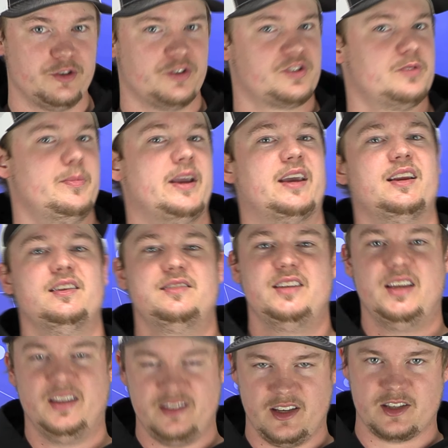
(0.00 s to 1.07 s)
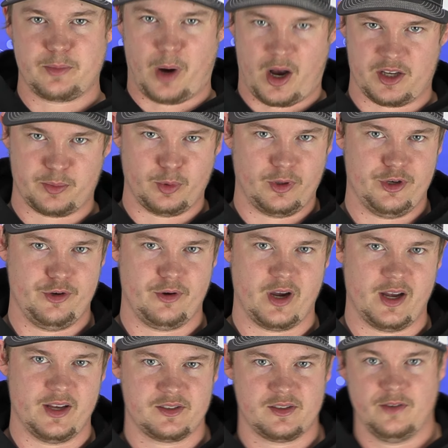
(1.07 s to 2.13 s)
just to make it as easy as possible on you
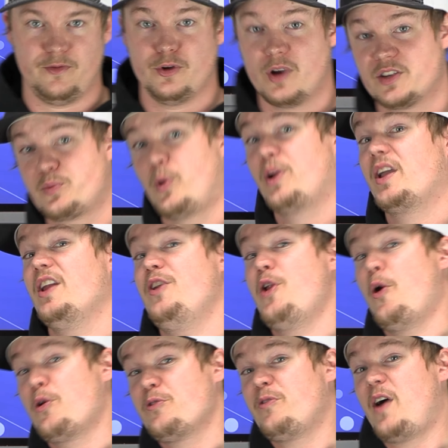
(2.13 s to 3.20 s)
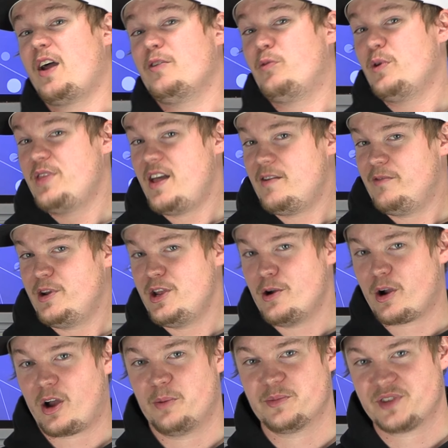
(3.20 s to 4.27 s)
guys. If you guys wanna get notified when that video
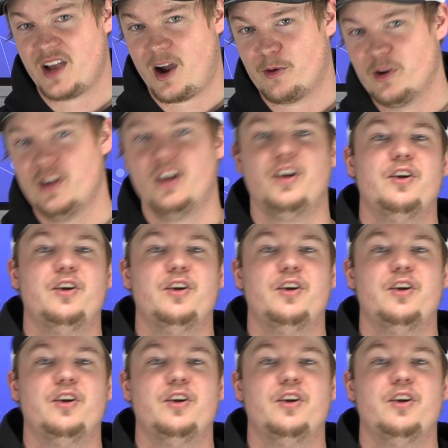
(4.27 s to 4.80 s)
comes out,